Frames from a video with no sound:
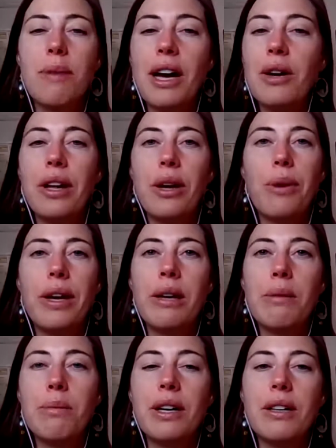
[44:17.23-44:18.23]
Um, I don't eat
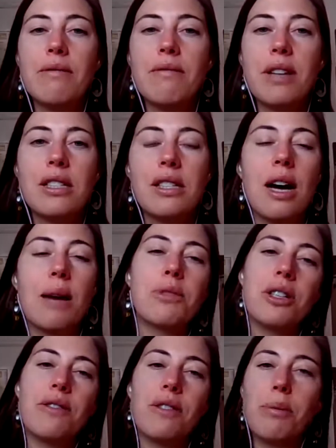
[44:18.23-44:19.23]
wheat, but that's an
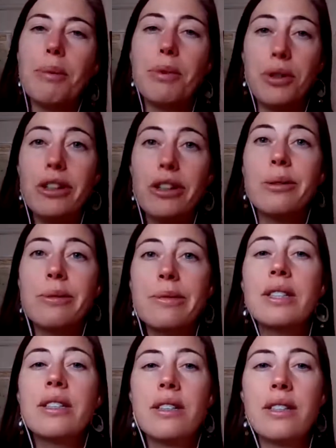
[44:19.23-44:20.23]
option for people who do.